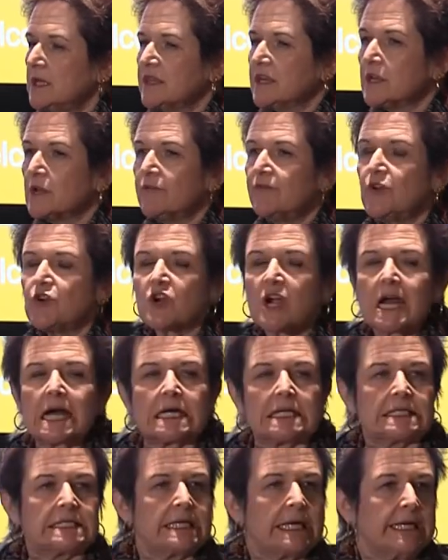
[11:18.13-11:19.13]
Think of your
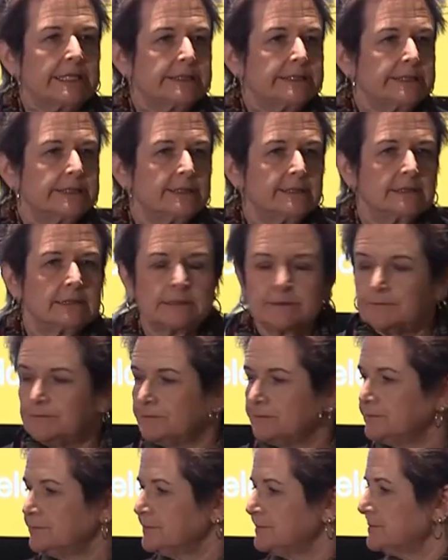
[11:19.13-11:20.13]
content
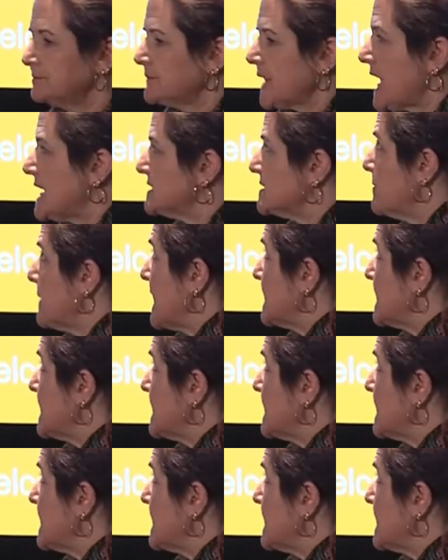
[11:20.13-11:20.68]
as a